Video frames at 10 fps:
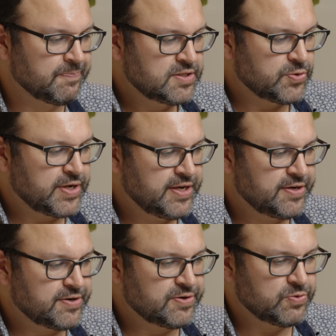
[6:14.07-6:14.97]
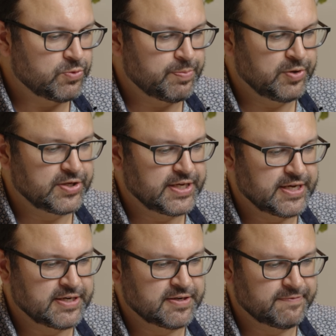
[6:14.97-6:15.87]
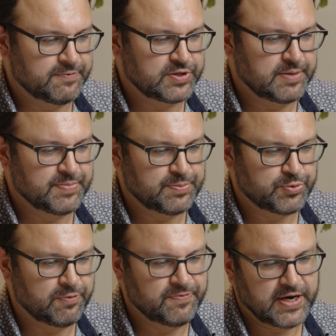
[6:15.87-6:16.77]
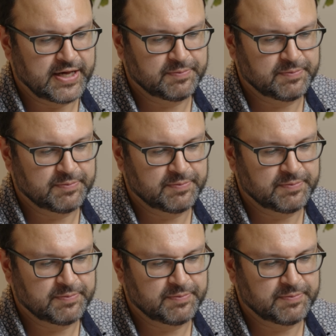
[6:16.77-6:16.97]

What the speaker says: So here we're pulling in the full company profile,